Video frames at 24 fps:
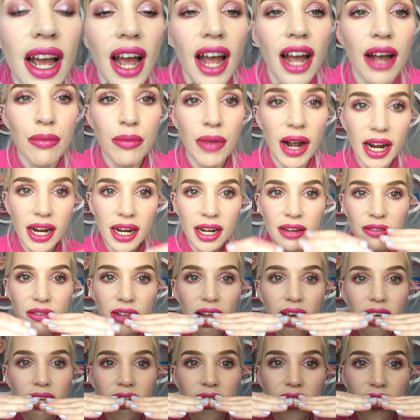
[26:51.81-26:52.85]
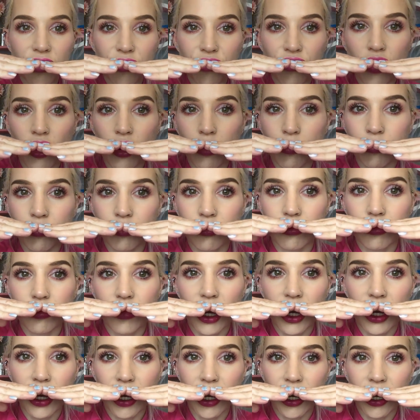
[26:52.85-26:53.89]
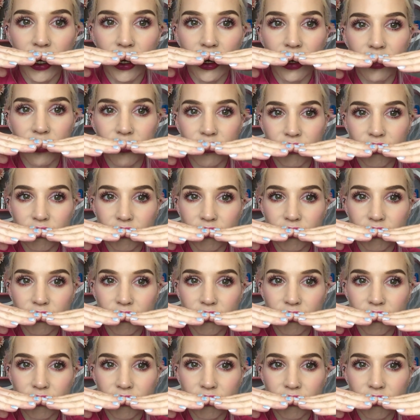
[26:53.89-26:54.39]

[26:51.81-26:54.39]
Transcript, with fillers: Um, I kind of like it from here